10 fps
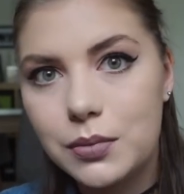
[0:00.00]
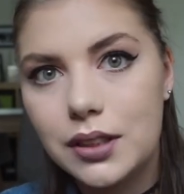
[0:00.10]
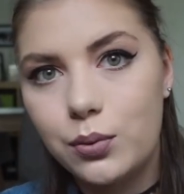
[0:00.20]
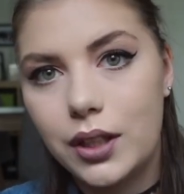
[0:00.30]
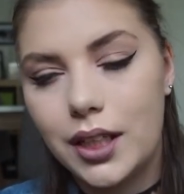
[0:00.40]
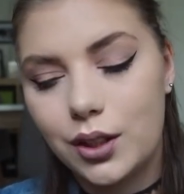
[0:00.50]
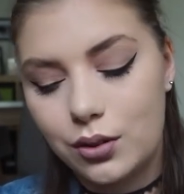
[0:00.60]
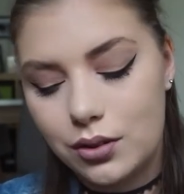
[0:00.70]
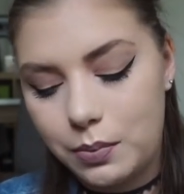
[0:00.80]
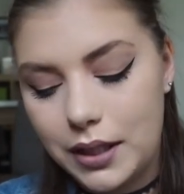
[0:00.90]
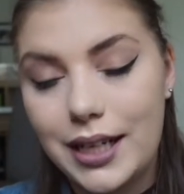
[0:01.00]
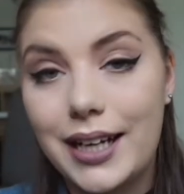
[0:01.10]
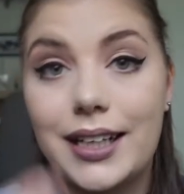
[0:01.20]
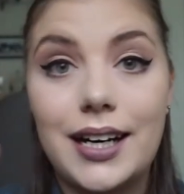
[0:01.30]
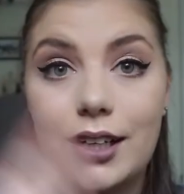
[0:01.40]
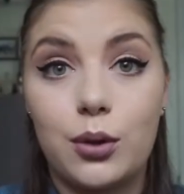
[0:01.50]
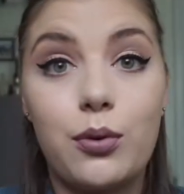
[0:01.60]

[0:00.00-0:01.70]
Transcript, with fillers: me when I go to bed I can't